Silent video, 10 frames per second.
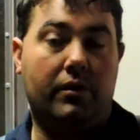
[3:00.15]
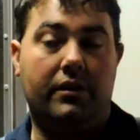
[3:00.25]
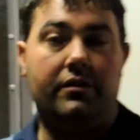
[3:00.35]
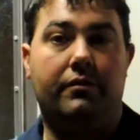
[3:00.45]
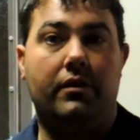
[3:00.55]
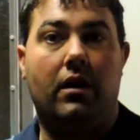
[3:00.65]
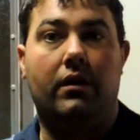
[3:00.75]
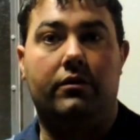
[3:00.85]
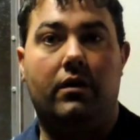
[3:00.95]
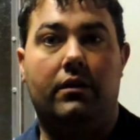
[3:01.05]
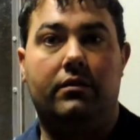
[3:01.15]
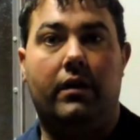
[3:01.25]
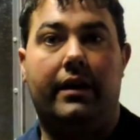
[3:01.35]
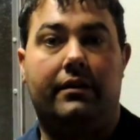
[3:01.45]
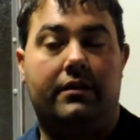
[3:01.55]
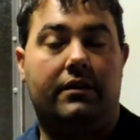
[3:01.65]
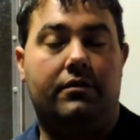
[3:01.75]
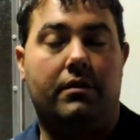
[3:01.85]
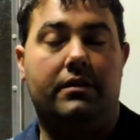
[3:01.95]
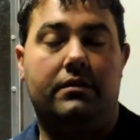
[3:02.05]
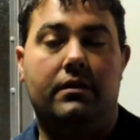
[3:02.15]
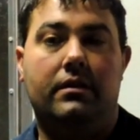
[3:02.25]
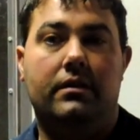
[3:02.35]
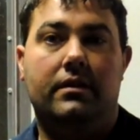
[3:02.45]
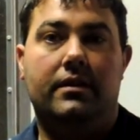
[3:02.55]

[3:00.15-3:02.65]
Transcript: for the Jiffy augers also, and accessories.